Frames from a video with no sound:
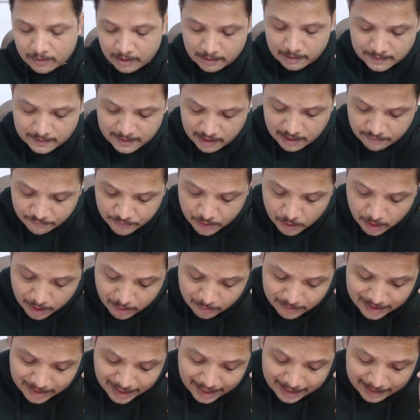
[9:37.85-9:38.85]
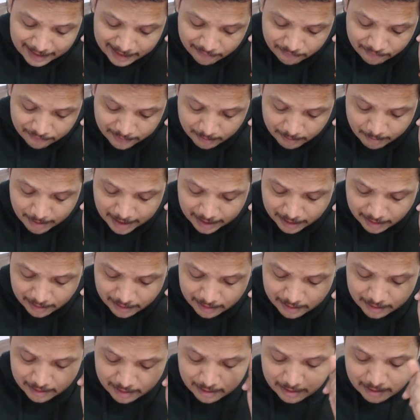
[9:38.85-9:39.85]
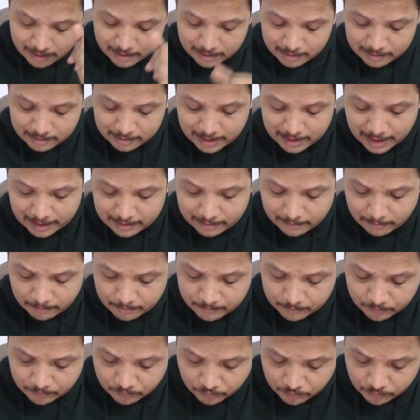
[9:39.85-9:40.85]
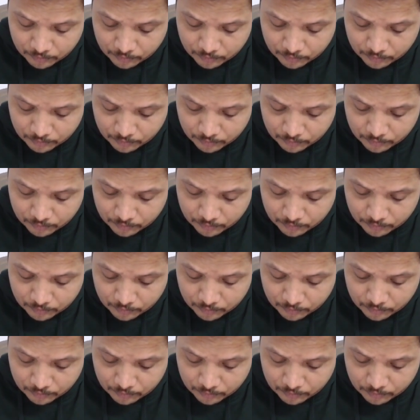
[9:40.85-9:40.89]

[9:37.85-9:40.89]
see if you have negative feedback then